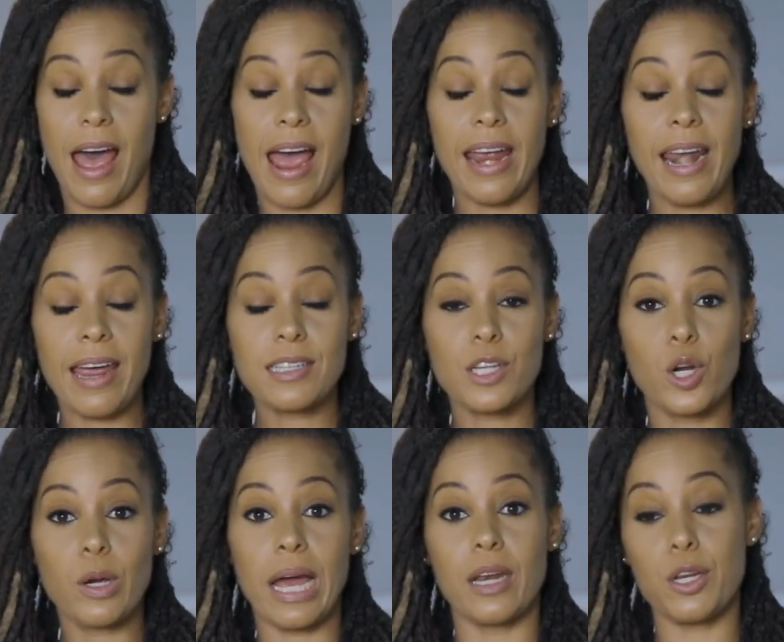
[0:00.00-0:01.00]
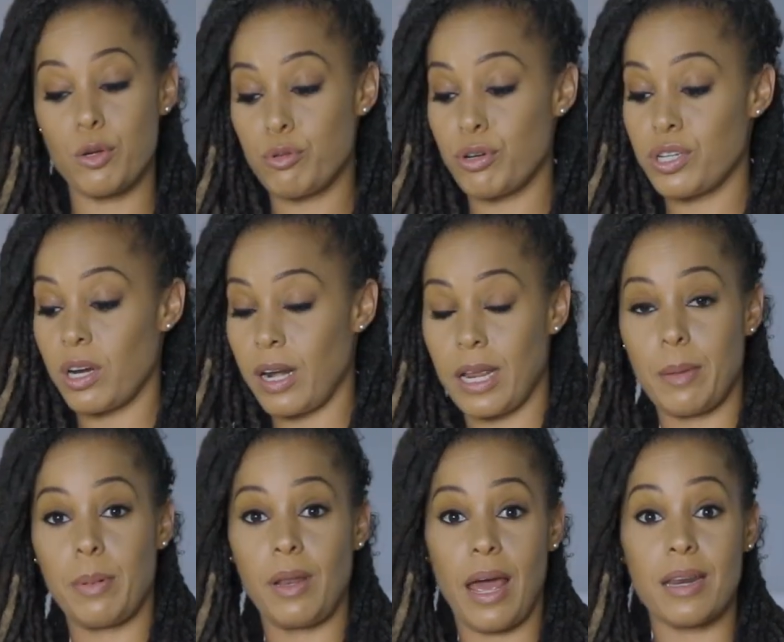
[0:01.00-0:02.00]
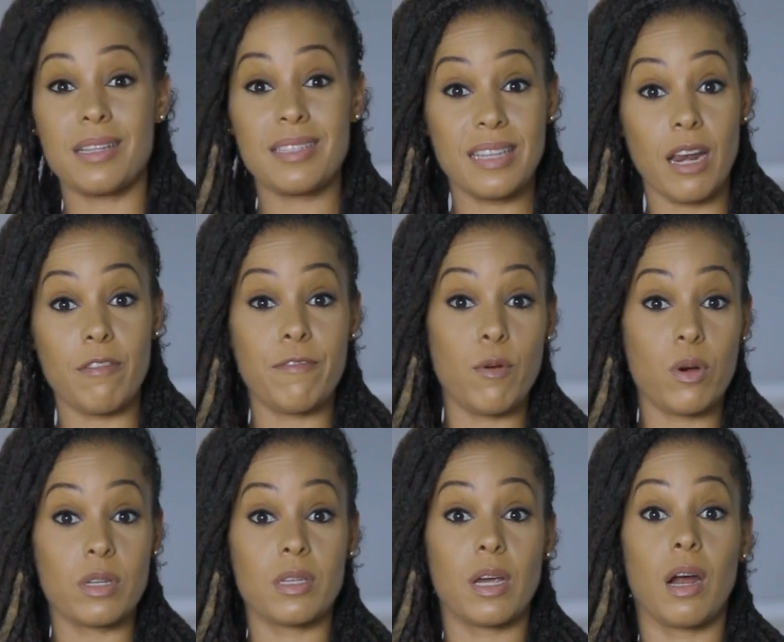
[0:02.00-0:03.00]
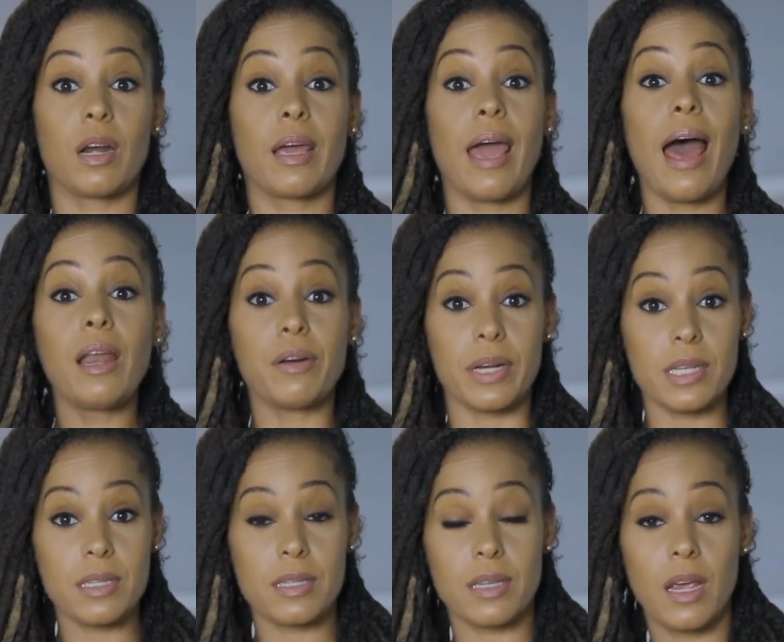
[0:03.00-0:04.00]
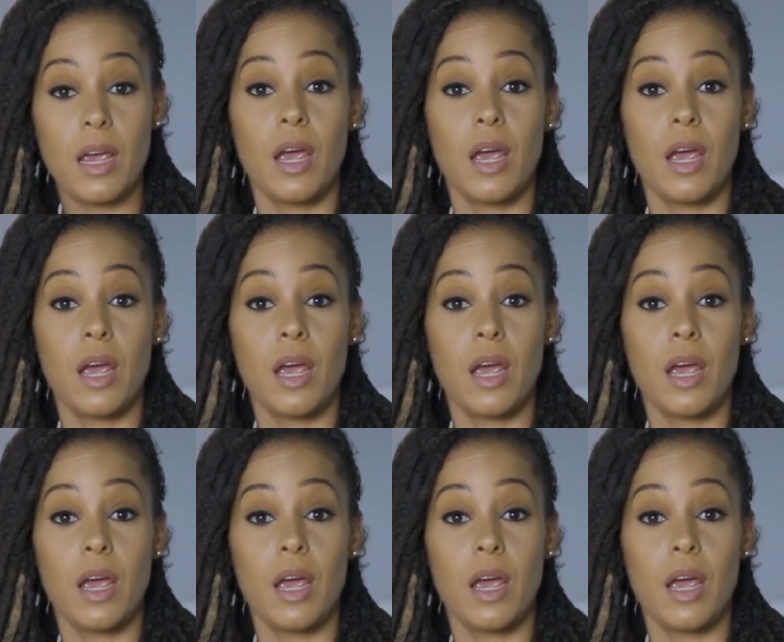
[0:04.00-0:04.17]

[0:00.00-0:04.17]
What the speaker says: I like to look at the nutrition label, and instead of focusing on calories,